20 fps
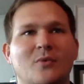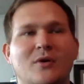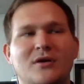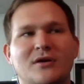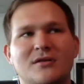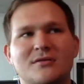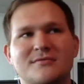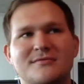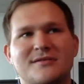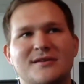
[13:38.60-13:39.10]
One
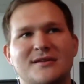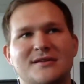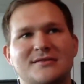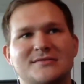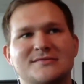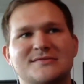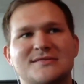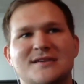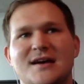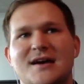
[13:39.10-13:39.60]
of the
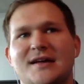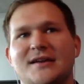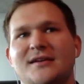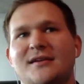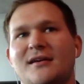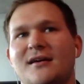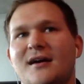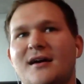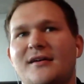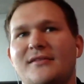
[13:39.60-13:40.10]
things
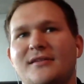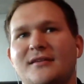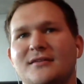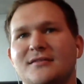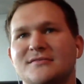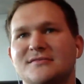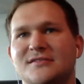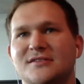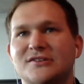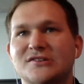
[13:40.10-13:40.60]
that I
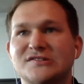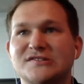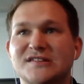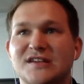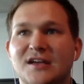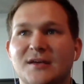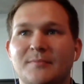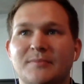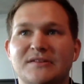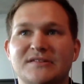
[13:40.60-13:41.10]
think is a good
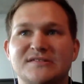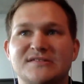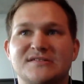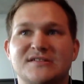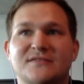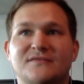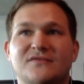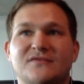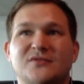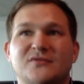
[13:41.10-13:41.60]
tip
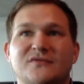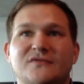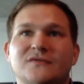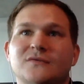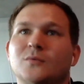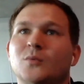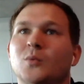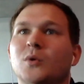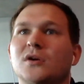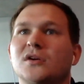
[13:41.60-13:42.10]
is, if
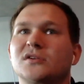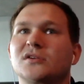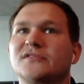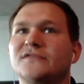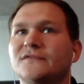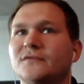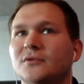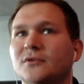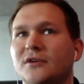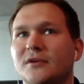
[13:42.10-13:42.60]
you've worked
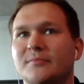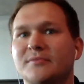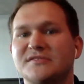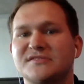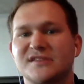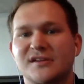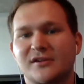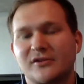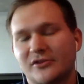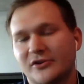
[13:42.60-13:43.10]
for a
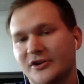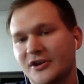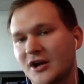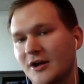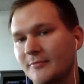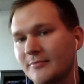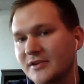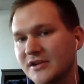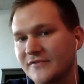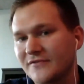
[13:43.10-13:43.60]
particular
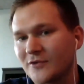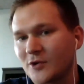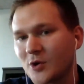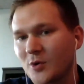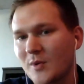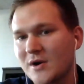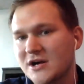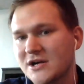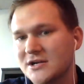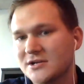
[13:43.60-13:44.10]
company for
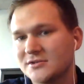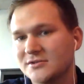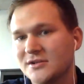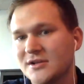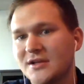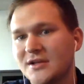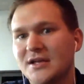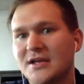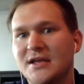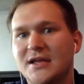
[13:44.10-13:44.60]
a while
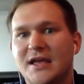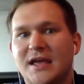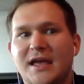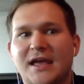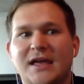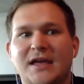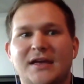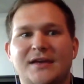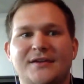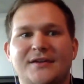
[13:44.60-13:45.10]

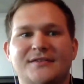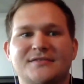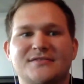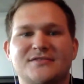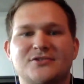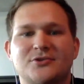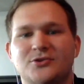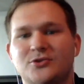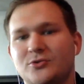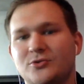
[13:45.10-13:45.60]
and
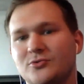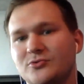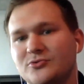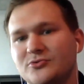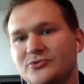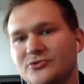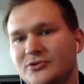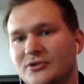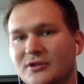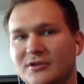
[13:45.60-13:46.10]

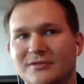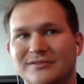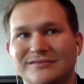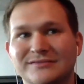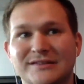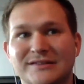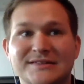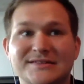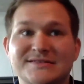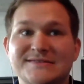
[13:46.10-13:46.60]

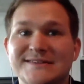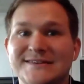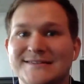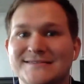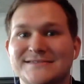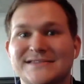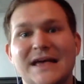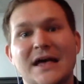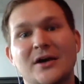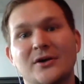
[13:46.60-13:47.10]

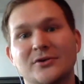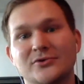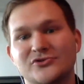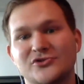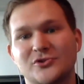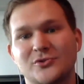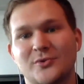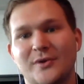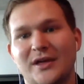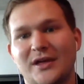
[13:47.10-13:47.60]
LinkedIn
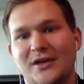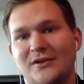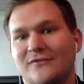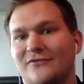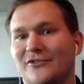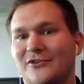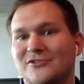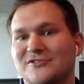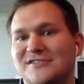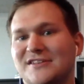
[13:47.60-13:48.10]
tells you
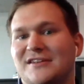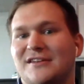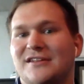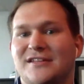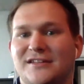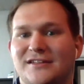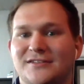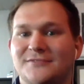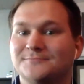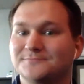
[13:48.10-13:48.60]
if there's
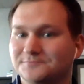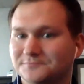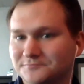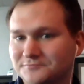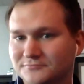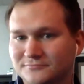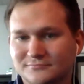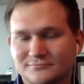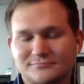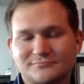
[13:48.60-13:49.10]

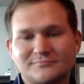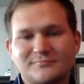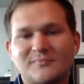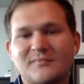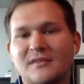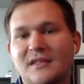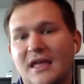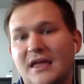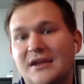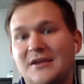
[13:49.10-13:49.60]

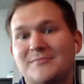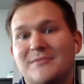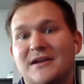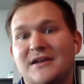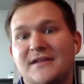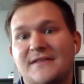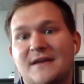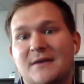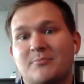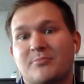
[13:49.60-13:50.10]

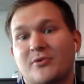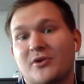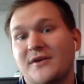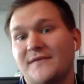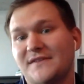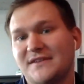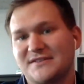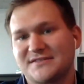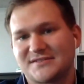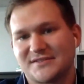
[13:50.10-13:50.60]
anybody that
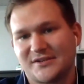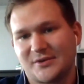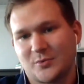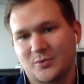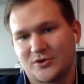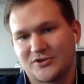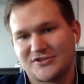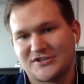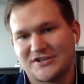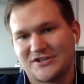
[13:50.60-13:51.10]
previously
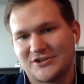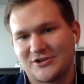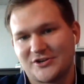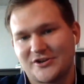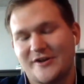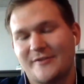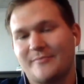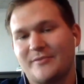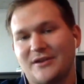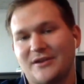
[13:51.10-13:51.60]
worked at your
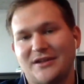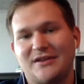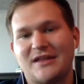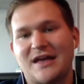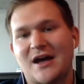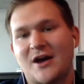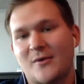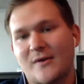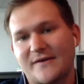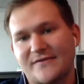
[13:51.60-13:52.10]
company
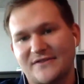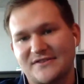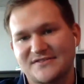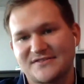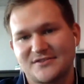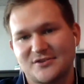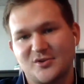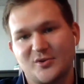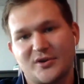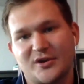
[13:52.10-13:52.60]
now at
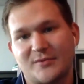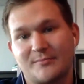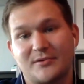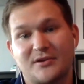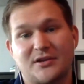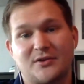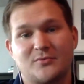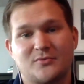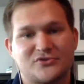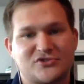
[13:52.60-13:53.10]
this new
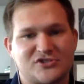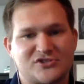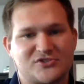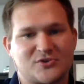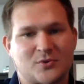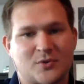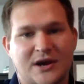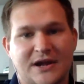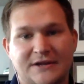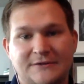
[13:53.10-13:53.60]
company, which
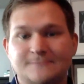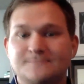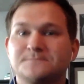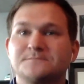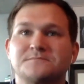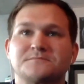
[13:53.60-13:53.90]
is great.